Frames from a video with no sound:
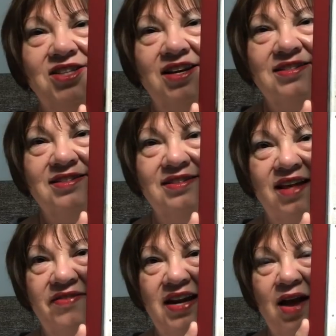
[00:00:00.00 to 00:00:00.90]
just
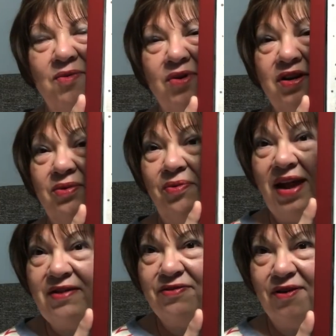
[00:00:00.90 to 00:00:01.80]
love it. I wanted a
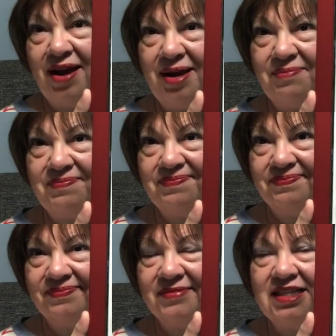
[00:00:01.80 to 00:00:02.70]
red frame.
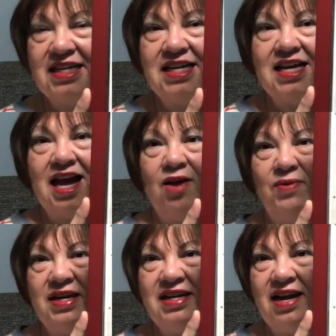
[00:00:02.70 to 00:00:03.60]
I
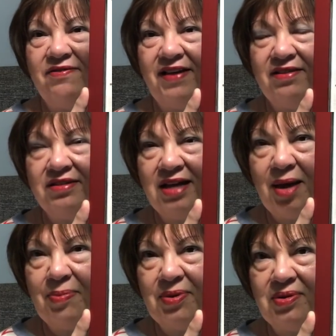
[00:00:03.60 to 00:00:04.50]
went and I found a
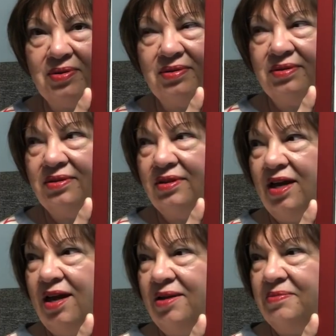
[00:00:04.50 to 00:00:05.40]
couple,
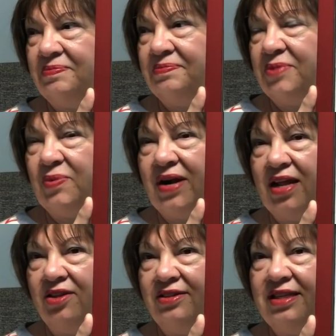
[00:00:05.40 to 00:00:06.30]
but when
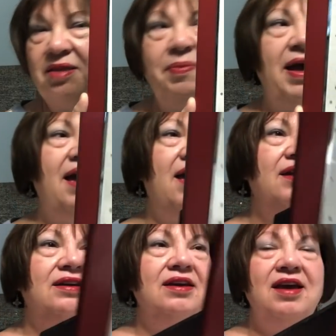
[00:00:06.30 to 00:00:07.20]
I looked at the
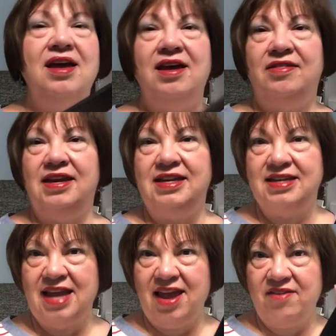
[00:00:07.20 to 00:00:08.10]
back, they
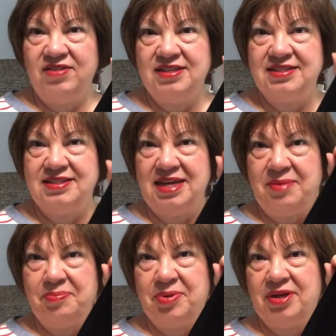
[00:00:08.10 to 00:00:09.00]
didn't have this
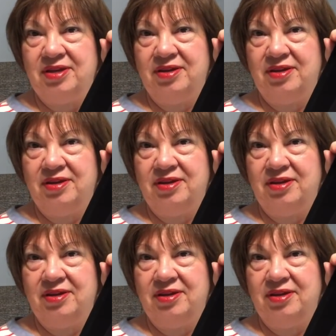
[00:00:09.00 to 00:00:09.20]
deep